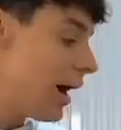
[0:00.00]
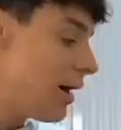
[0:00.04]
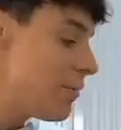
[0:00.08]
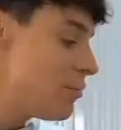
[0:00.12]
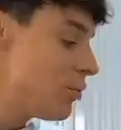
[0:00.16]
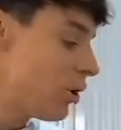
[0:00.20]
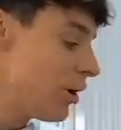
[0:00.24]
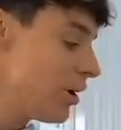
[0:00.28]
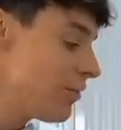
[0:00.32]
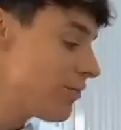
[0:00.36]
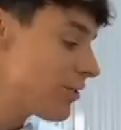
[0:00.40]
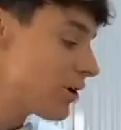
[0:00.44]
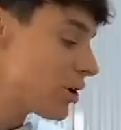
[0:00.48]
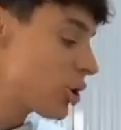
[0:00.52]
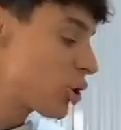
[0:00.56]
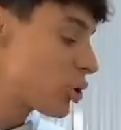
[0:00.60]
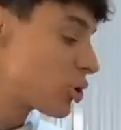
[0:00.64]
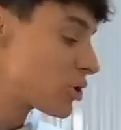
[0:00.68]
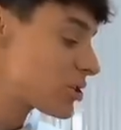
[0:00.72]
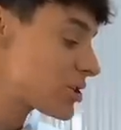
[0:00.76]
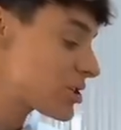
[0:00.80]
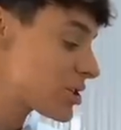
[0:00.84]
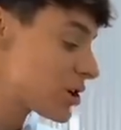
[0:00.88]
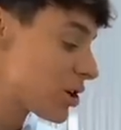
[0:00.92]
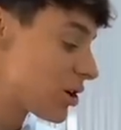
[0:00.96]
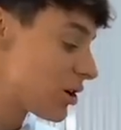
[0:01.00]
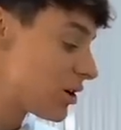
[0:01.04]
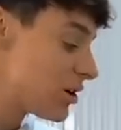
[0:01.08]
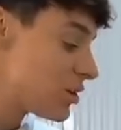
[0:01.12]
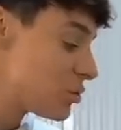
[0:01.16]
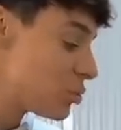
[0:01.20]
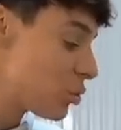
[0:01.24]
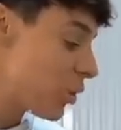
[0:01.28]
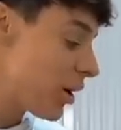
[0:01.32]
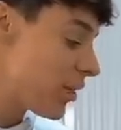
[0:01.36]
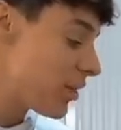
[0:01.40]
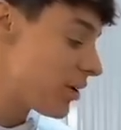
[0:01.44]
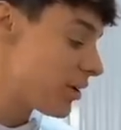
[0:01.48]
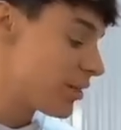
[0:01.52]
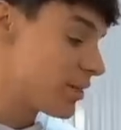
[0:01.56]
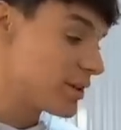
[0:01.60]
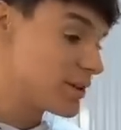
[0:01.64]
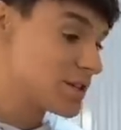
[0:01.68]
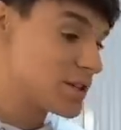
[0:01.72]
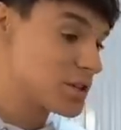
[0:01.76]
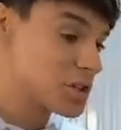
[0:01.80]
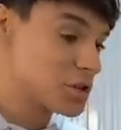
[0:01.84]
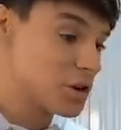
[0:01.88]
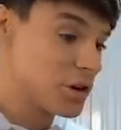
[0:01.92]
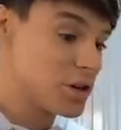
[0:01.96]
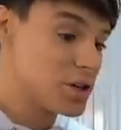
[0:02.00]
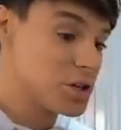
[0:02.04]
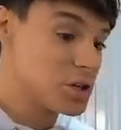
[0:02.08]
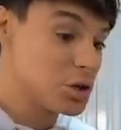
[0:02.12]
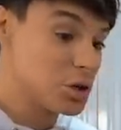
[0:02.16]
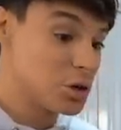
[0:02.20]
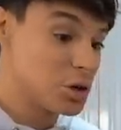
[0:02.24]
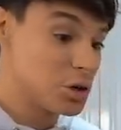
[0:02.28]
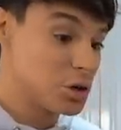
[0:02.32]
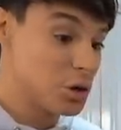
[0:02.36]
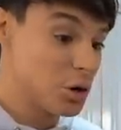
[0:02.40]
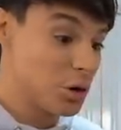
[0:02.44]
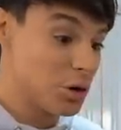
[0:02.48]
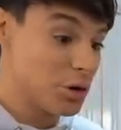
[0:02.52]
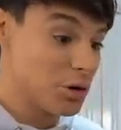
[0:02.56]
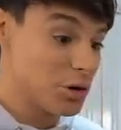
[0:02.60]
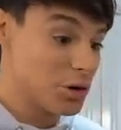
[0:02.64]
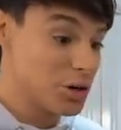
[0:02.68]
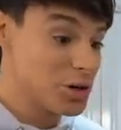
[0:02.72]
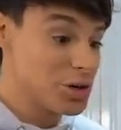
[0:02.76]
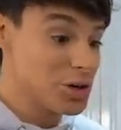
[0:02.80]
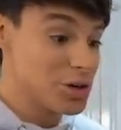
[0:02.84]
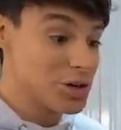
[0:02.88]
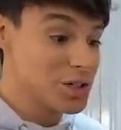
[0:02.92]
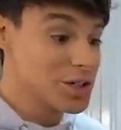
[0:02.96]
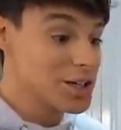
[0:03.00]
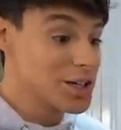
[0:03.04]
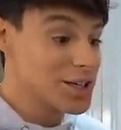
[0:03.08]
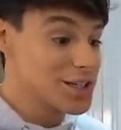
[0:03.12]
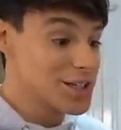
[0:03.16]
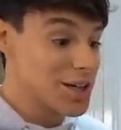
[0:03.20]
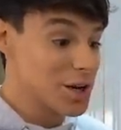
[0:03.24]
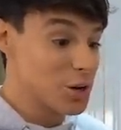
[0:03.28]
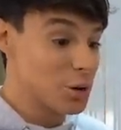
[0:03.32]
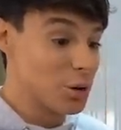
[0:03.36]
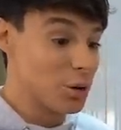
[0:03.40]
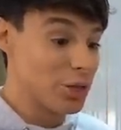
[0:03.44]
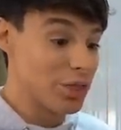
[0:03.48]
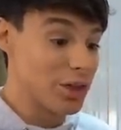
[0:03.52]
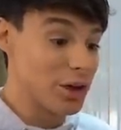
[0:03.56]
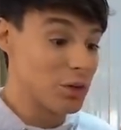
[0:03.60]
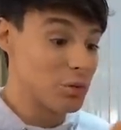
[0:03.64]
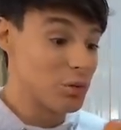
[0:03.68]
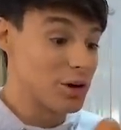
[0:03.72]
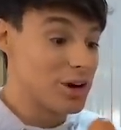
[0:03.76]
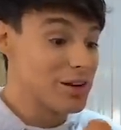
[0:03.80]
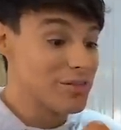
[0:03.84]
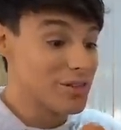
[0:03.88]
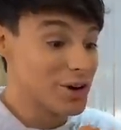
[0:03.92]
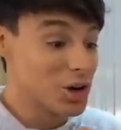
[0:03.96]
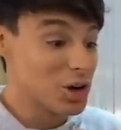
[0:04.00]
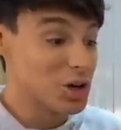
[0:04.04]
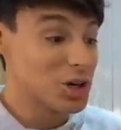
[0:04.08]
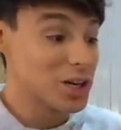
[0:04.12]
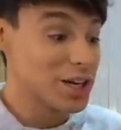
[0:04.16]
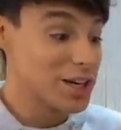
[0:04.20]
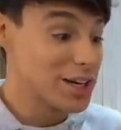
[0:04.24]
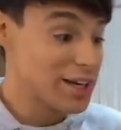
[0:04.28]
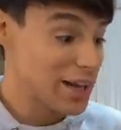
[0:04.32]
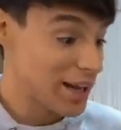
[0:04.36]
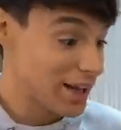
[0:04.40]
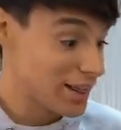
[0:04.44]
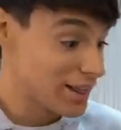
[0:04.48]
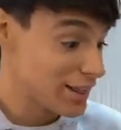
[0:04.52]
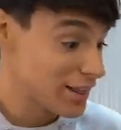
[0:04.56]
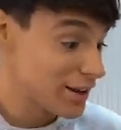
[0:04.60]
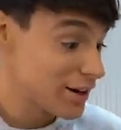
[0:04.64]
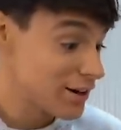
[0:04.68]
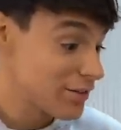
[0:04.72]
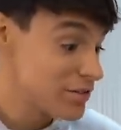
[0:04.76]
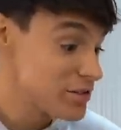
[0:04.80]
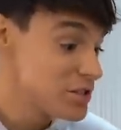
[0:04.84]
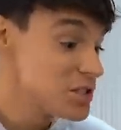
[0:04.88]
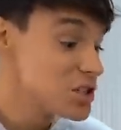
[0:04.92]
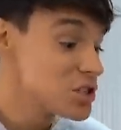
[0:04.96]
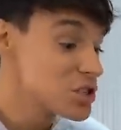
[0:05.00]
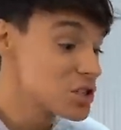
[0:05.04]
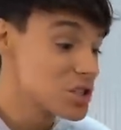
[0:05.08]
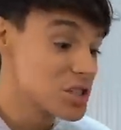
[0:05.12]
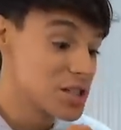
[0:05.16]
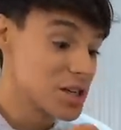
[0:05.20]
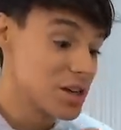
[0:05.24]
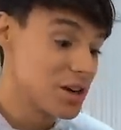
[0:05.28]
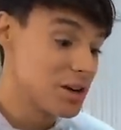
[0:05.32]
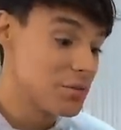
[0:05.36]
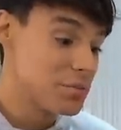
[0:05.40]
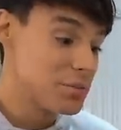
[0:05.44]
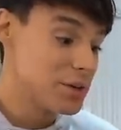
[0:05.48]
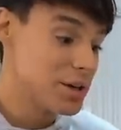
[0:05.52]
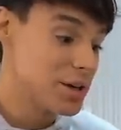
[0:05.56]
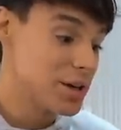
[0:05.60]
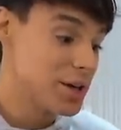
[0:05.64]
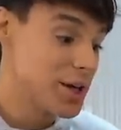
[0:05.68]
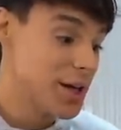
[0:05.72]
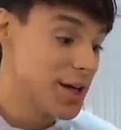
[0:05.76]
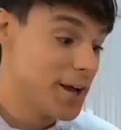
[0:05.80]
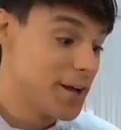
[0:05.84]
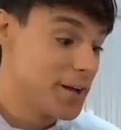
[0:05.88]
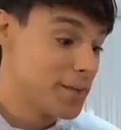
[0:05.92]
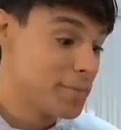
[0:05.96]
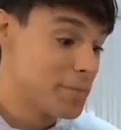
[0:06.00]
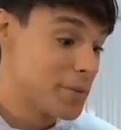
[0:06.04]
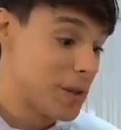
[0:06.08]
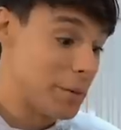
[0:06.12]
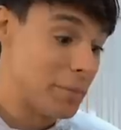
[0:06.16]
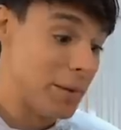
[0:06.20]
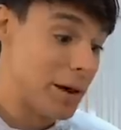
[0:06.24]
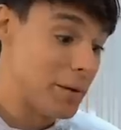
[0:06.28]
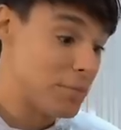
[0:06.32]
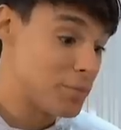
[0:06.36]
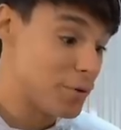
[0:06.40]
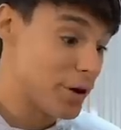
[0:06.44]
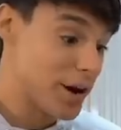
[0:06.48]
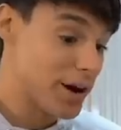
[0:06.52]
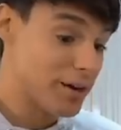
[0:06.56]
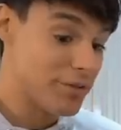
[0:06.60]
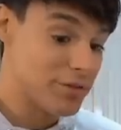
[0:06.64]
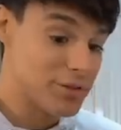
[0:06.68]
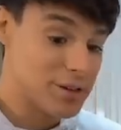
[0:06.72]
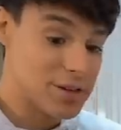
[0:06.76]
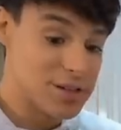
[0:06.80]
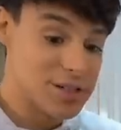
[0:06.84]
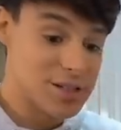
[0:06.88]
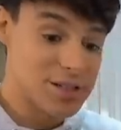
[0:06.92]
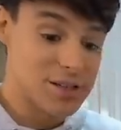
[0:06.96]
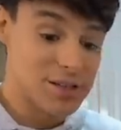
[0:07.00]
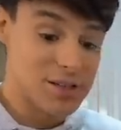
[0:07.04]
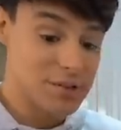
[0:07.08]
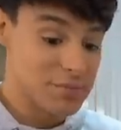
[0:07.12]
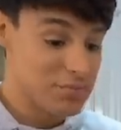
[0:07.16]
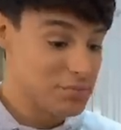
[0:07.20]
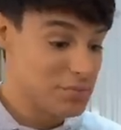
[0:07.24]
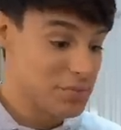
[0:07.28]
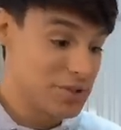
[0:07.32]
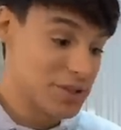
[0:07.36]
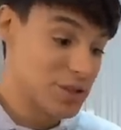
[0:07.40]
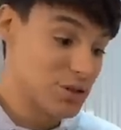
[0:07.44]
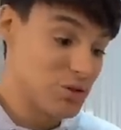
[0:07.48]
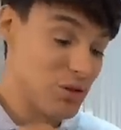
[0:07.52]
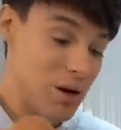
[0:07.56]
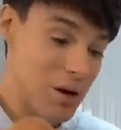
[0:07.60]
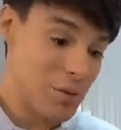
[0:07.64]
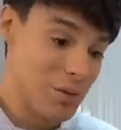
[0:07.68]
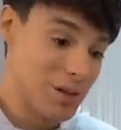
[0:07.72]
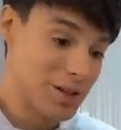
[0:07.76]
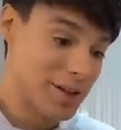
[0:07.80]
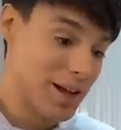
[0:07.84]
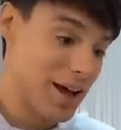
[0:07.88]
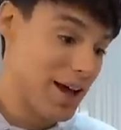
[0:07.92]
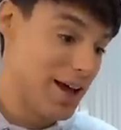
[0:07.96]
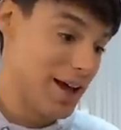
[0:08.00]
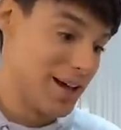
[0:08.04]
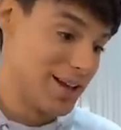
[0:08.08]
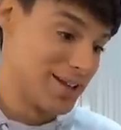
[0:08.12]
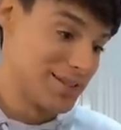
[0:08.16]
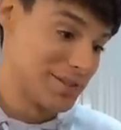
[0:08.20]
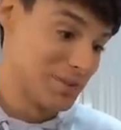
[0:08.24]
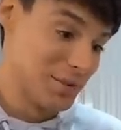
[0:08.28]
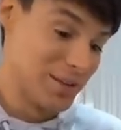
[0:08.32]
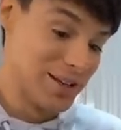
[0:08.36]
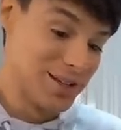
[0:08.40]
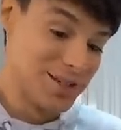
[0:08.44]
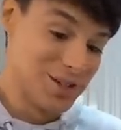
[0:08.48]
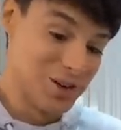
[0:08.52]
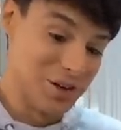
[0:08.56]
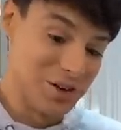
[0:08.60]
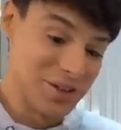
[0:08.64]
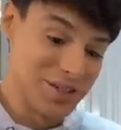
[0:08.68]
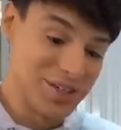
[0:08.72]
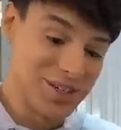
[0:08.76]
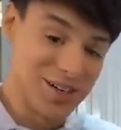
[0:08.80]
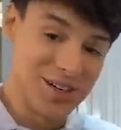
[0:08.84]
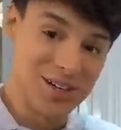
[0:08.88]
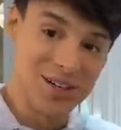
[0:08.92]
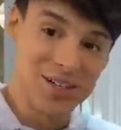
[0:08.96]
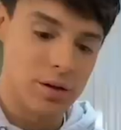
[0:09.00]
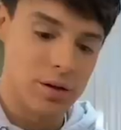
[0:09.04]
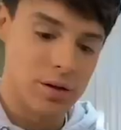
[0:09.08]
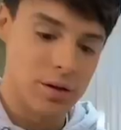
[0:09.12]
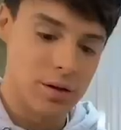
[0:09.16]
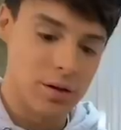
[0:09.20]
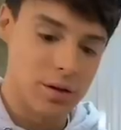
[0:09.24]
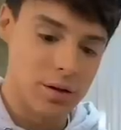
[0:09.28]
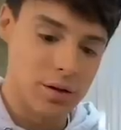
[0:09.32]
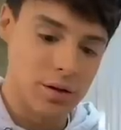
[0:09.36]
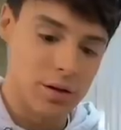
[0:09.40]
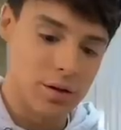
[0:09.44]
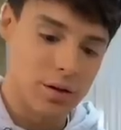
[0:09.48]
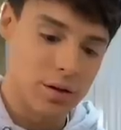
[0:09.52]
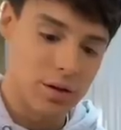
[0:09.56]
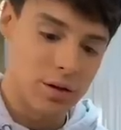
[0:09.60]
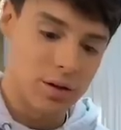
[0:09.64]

I'm not even concerned whether this is going to cook or not, because I don't think we're even gonna get there. This is just gonna be my breakfast, scrambled eggs with sausage. Oh,